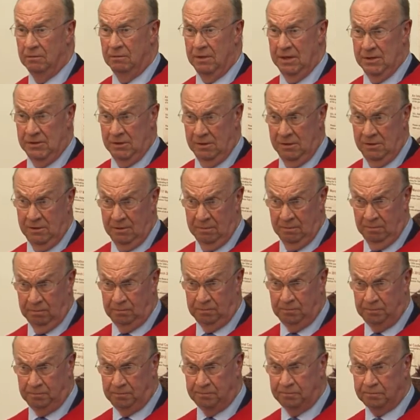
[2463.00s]
reasons,
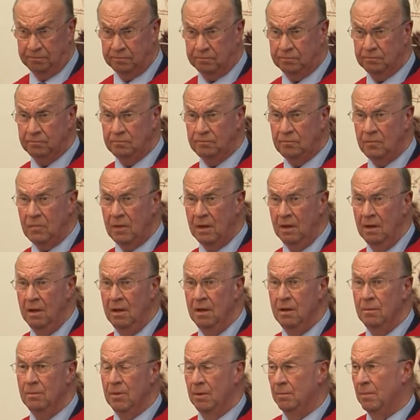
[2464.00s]

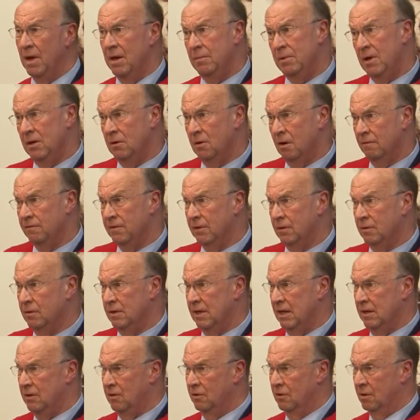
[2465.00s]
but maybe not for good
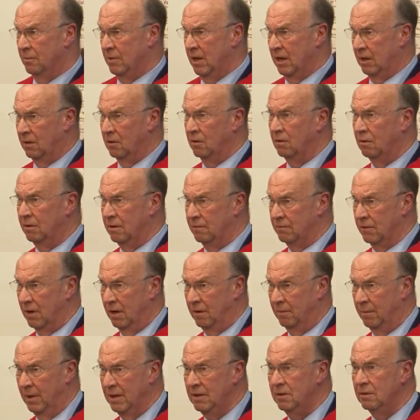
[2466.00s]
economic or
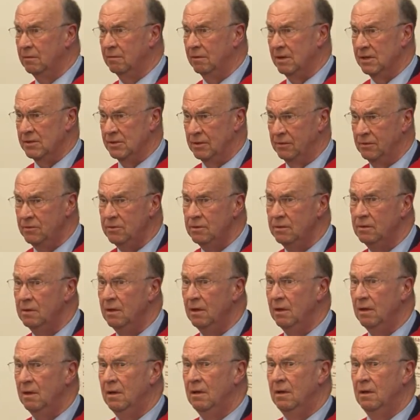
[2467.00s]
environmental reasons.
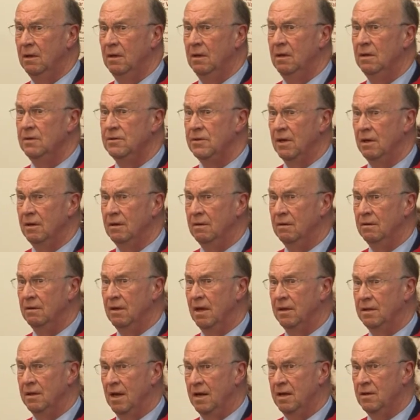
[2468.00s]
So
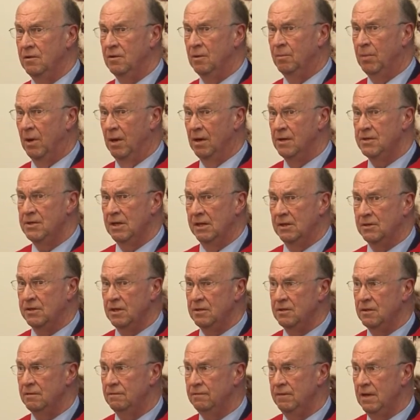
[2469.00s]
again, the politics
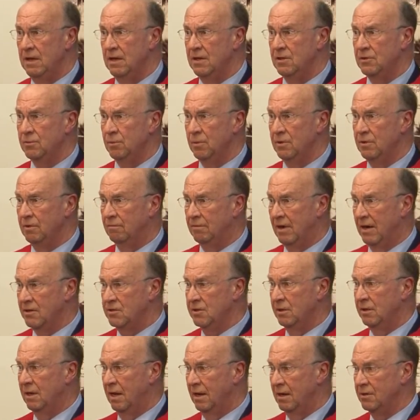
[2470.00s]
interferes with the
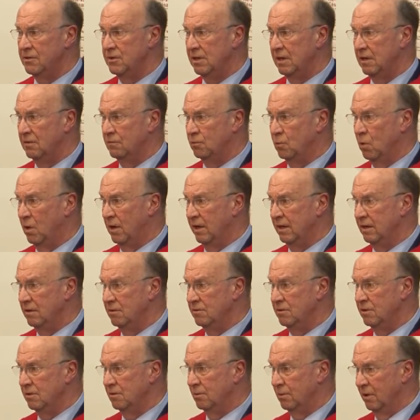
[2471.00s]
rationality of why you
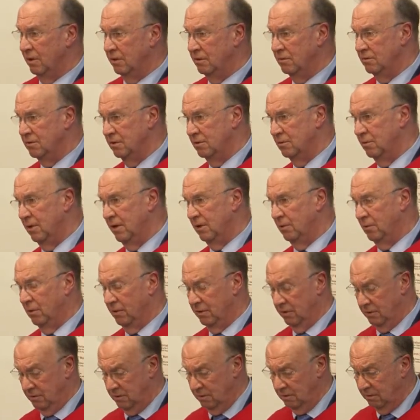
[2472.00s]
do what you do where you
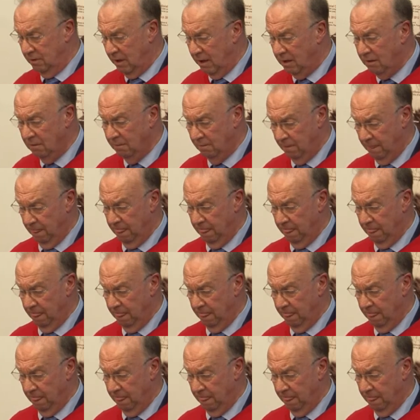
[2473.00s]
want to do it.